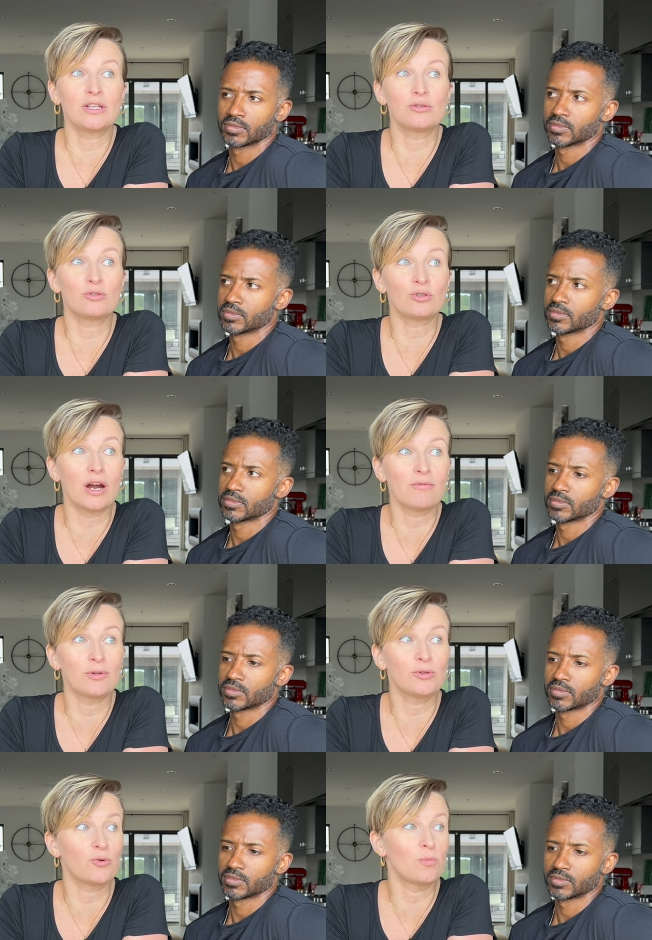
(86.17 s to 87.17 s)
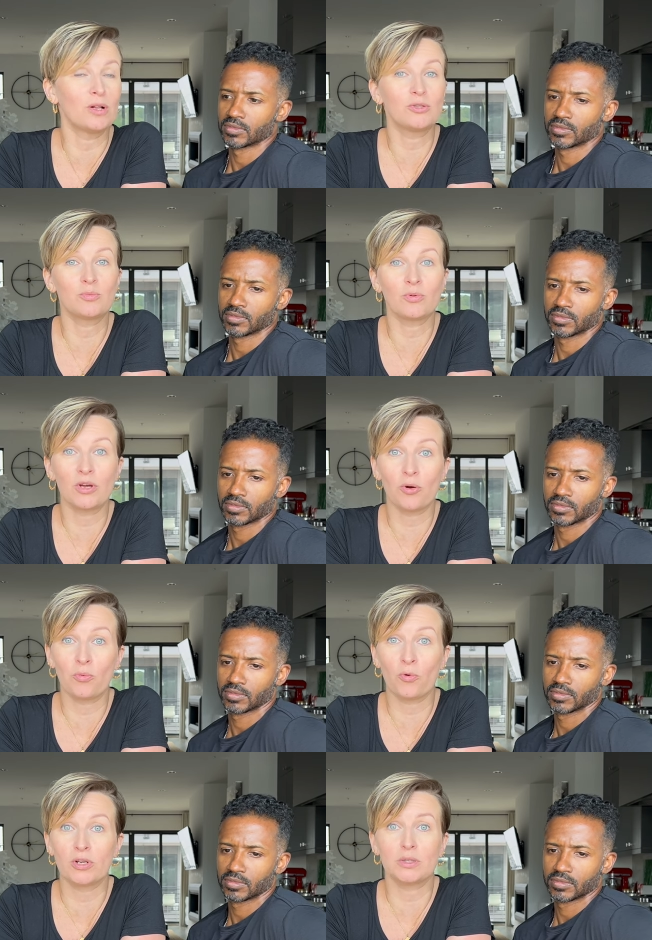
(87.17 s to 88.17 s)
Speaker 1: you travel through multiple
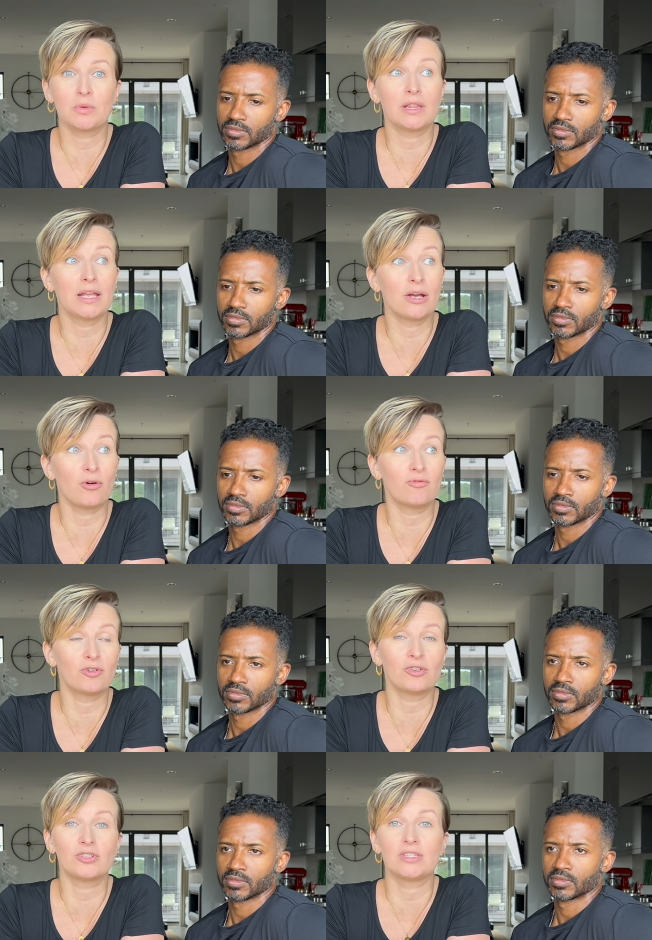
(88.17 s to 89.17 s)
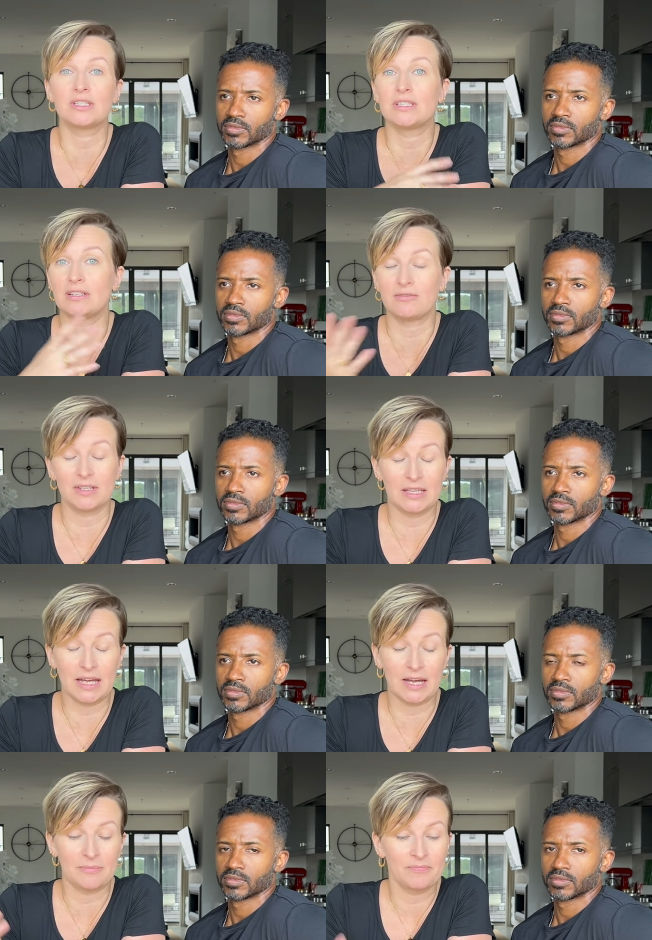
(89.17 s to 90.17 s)
airports with layovers and stuff like that.